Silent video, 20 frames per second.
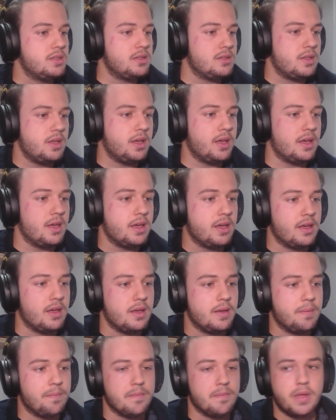
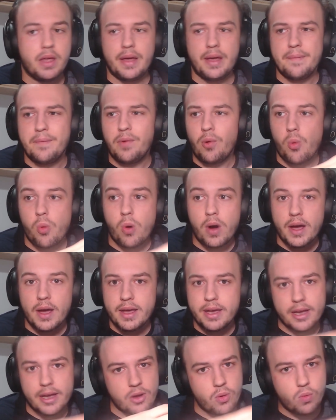And
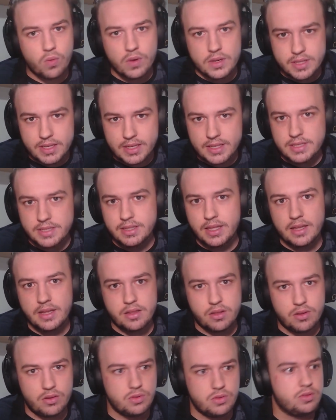what is that
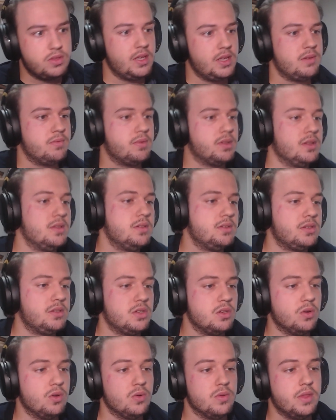loot table?
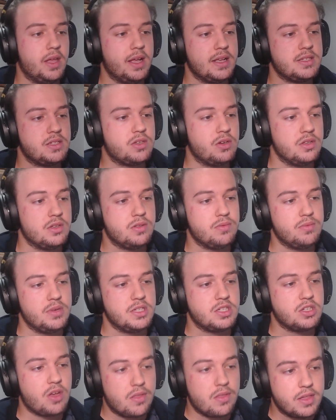So that's going to be
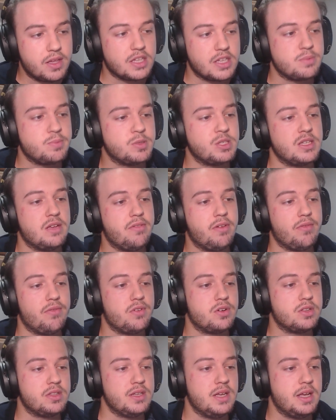something specific for
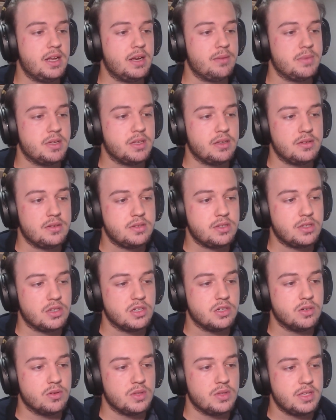the enemy.
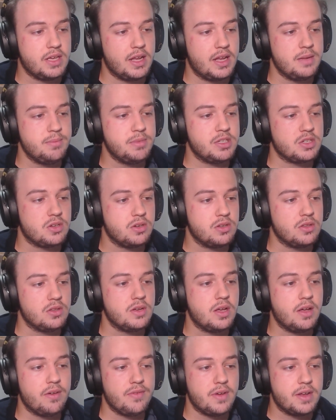So the enemy is going to
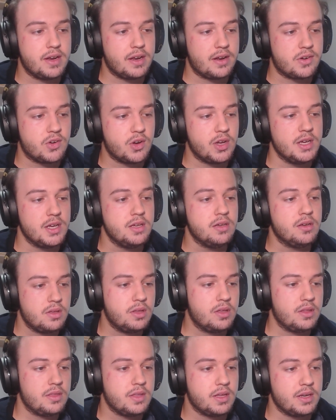have an array that